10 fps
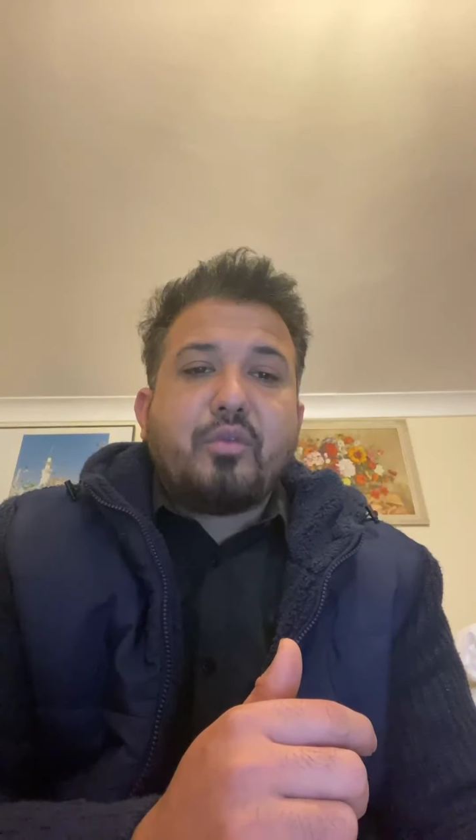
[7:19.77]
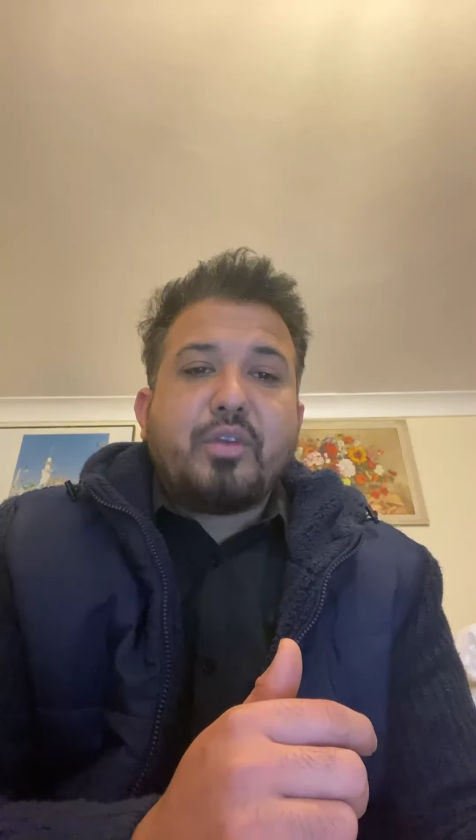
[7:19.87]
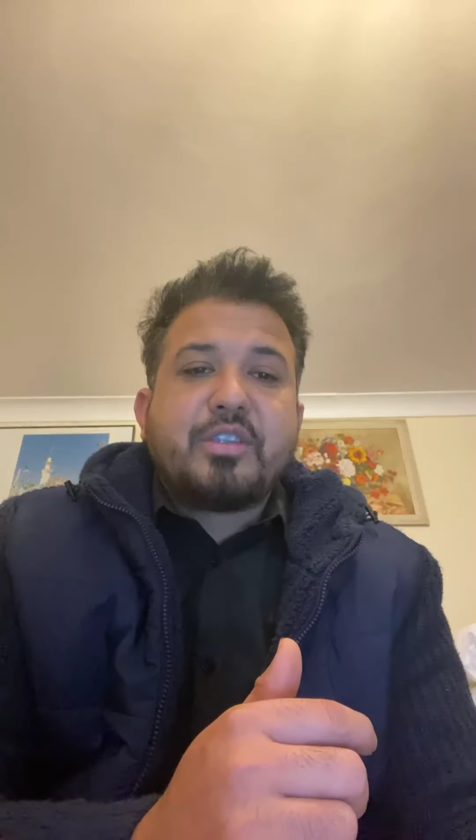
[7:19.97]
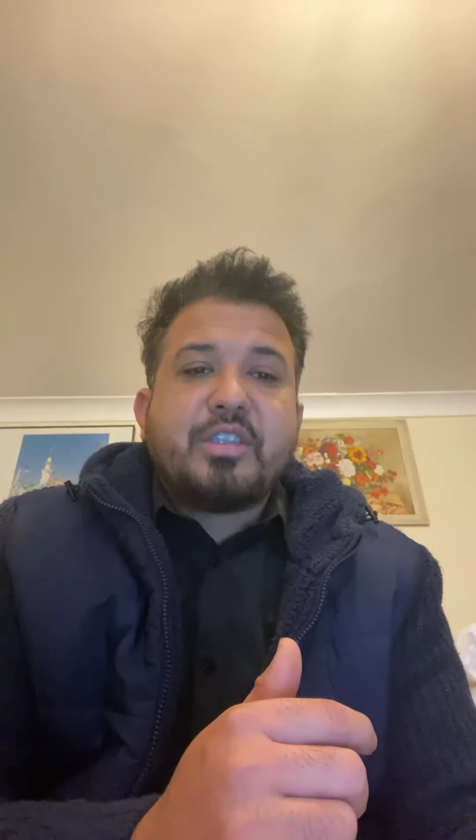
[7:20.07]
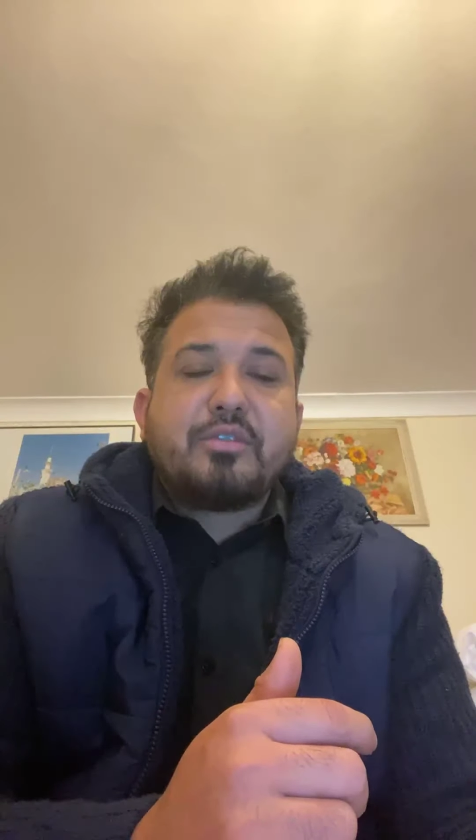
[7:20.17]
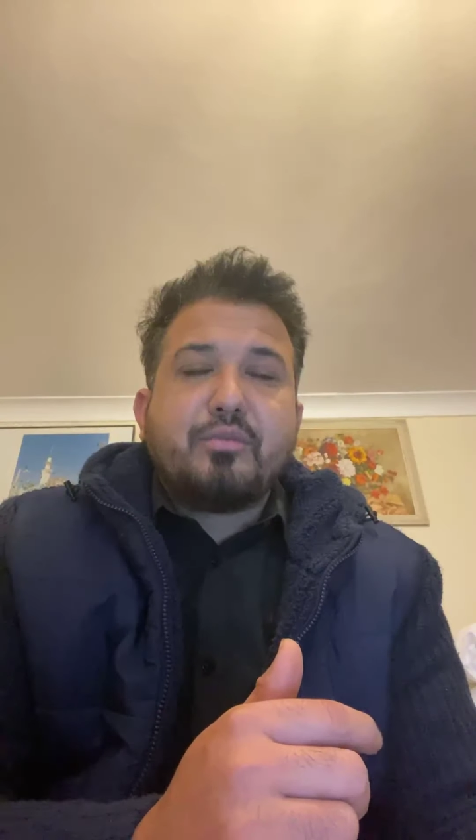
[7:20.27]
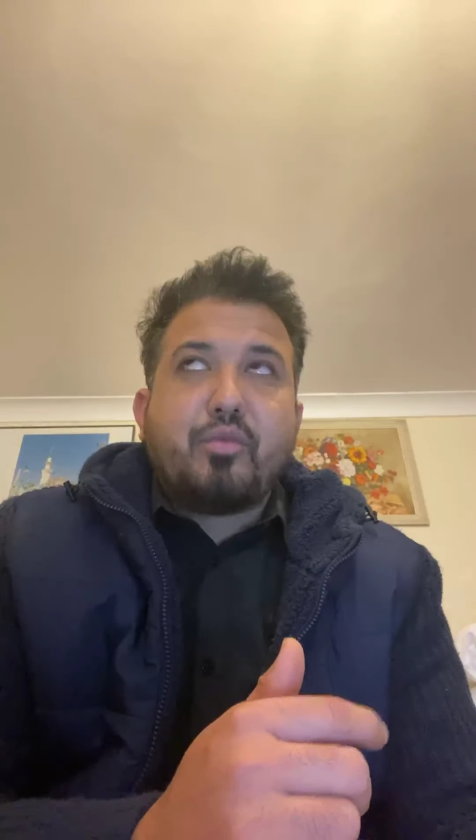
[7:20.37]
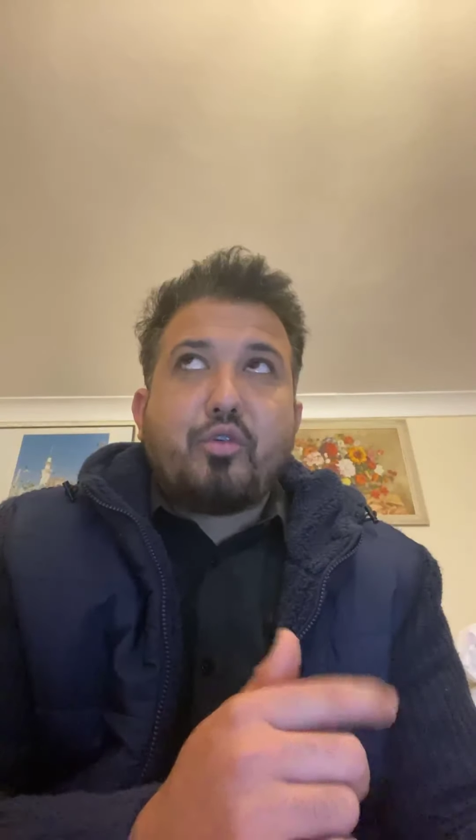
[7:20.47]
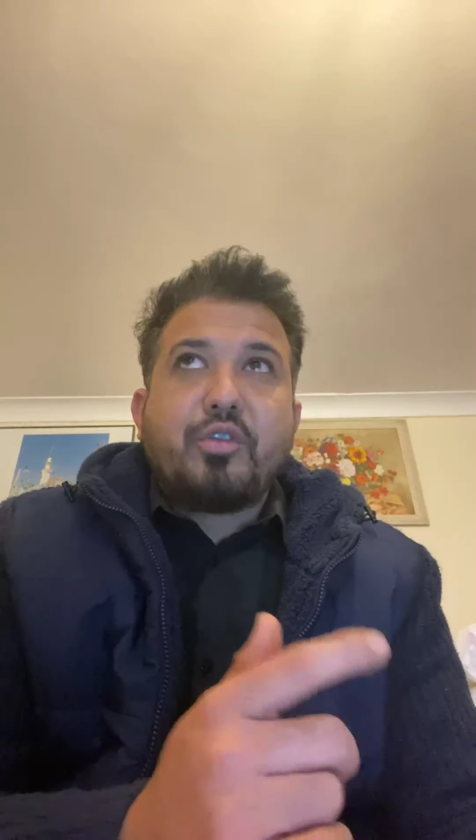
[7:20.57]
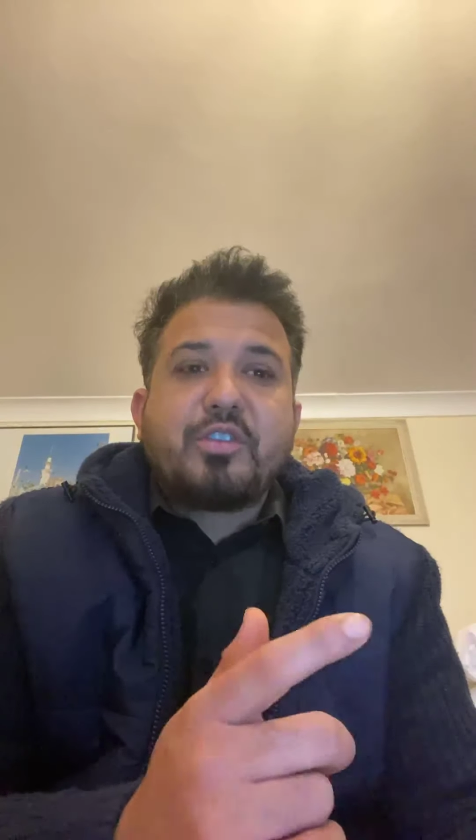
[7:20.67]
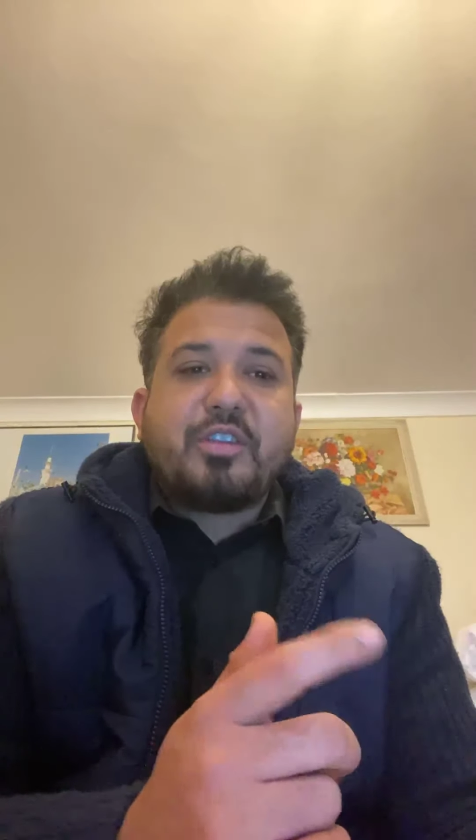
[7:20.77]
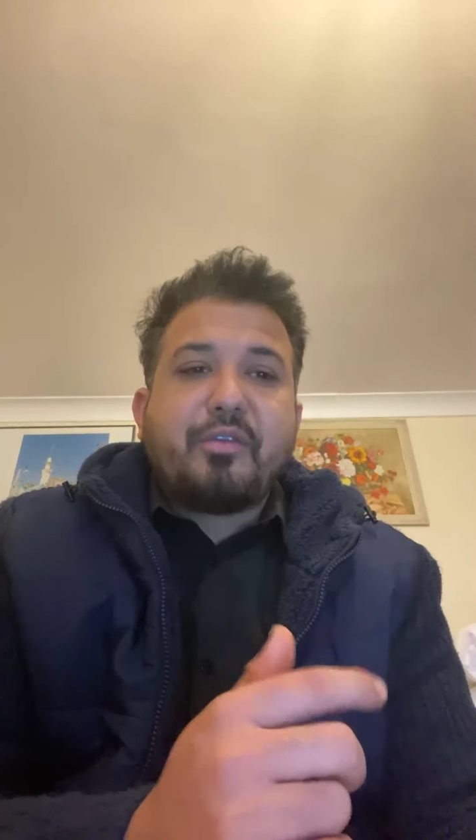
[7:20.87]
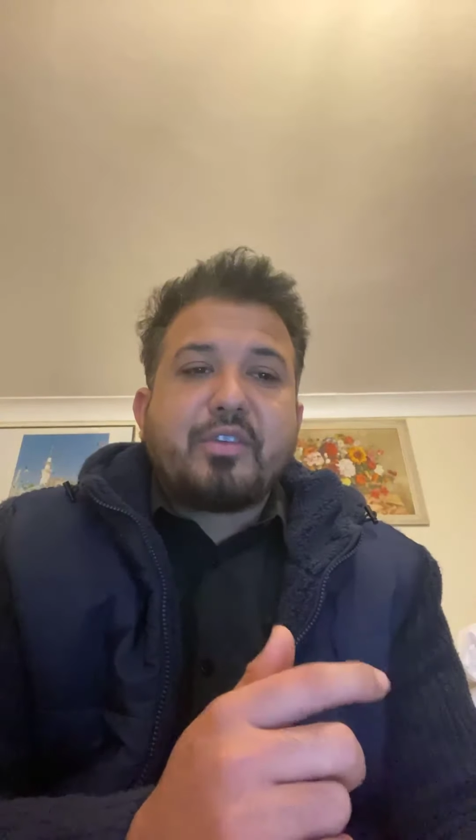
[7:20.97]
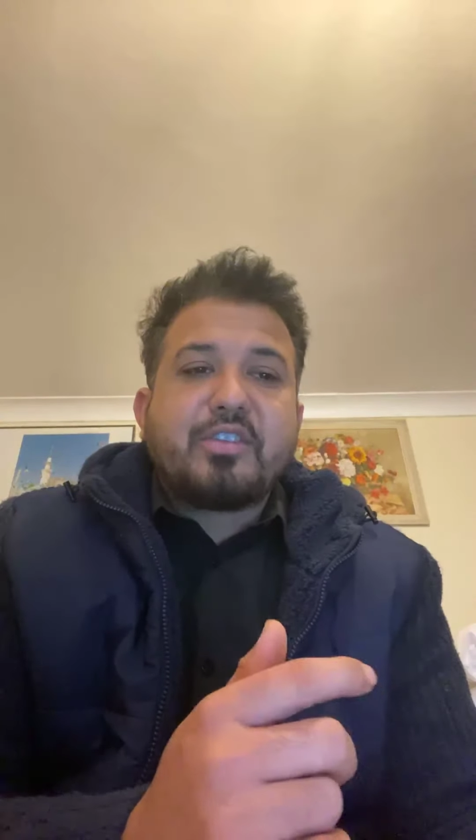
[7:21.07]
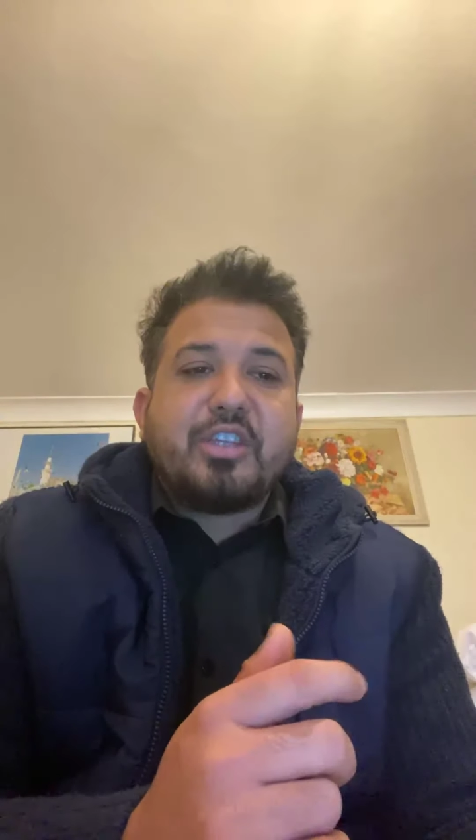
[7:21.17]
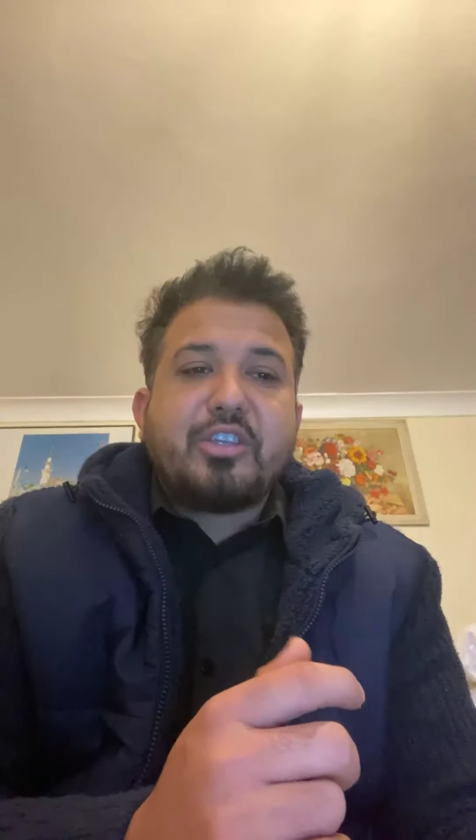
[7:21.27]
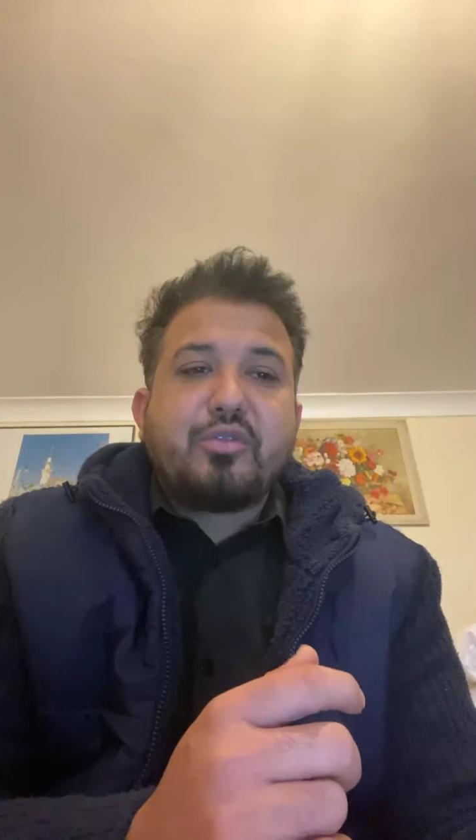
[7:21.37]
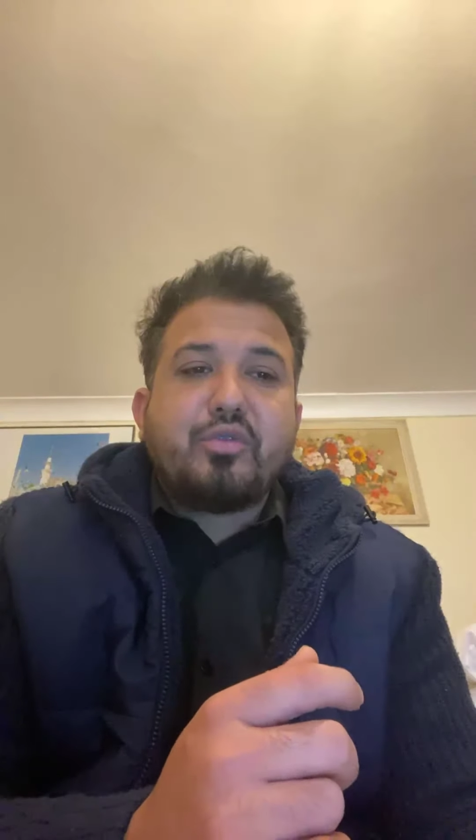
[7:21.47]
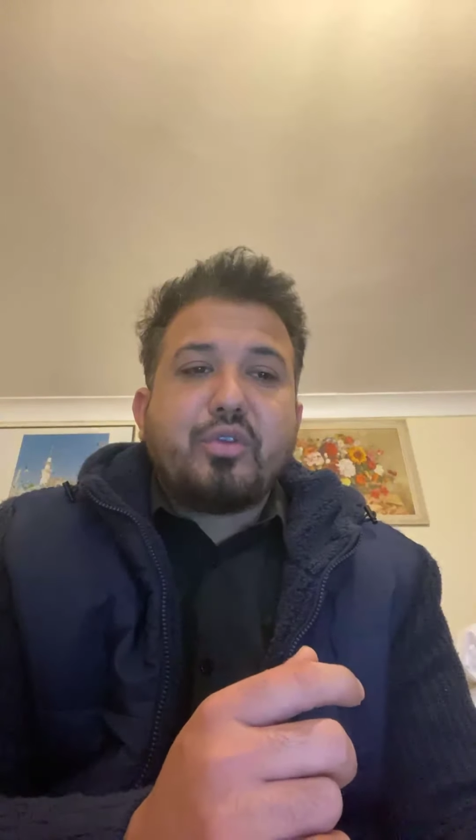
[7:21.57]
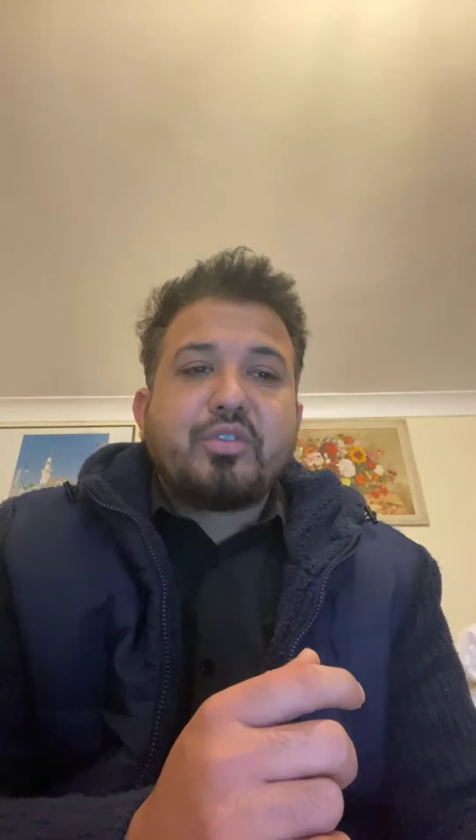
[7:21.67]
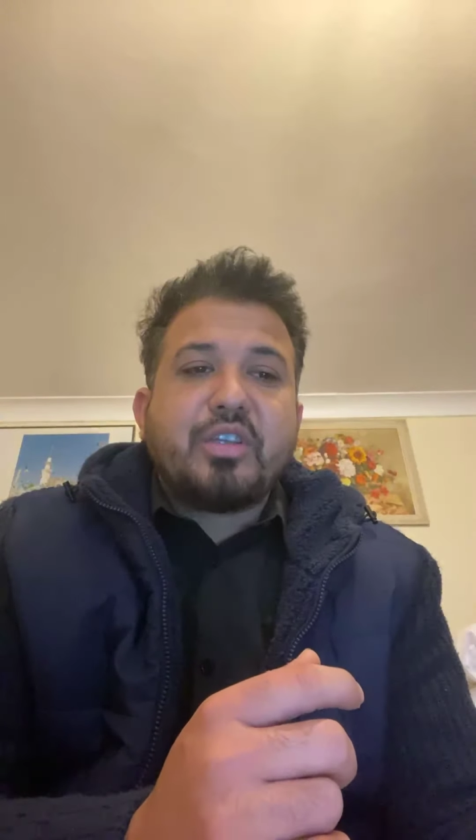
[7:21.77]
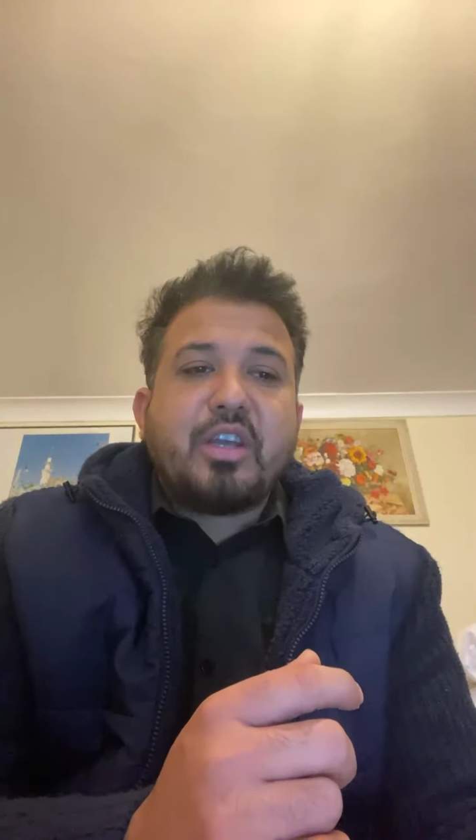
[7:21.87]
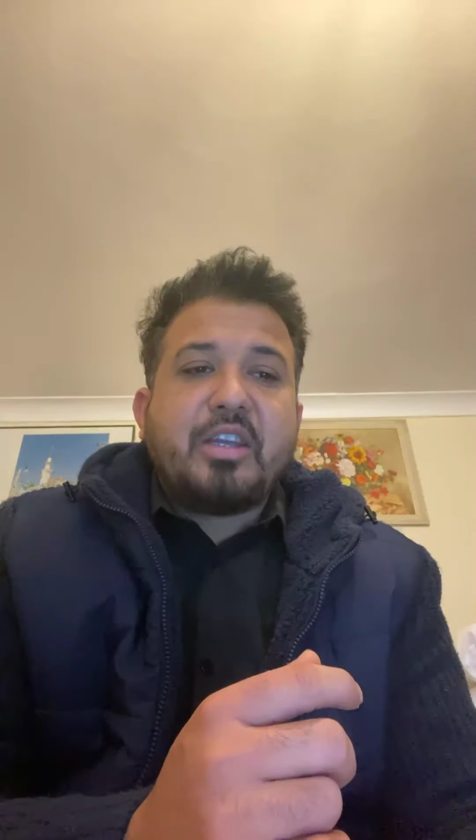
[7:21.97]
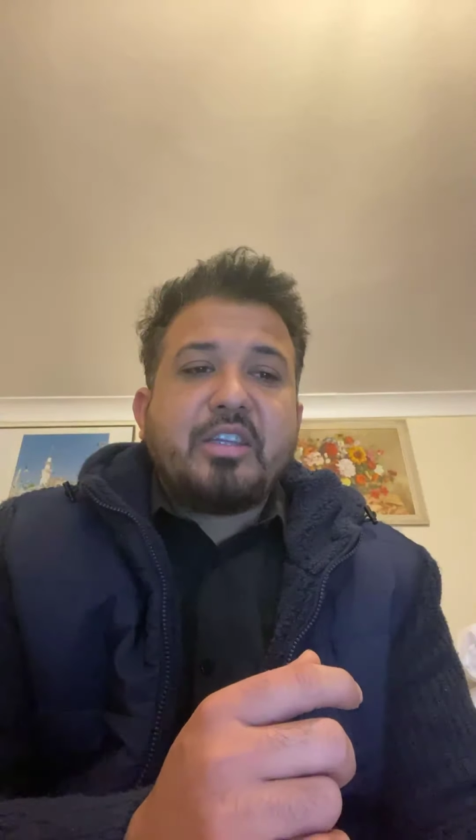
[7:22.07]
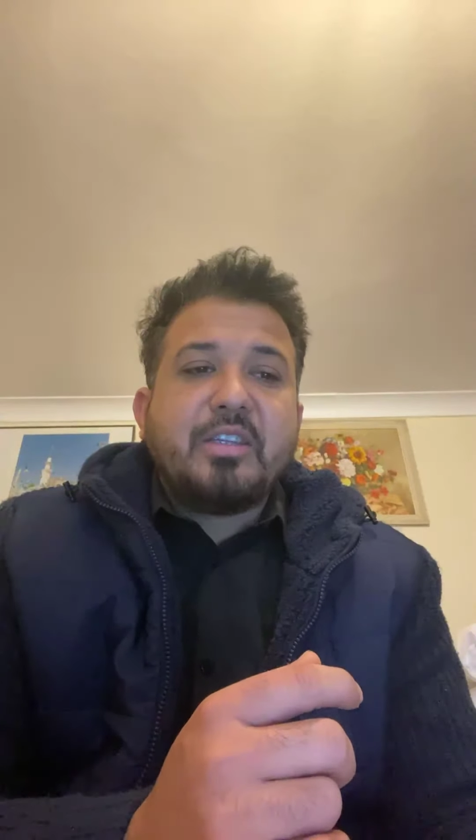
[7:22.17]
versus Moore Stephens in 2009,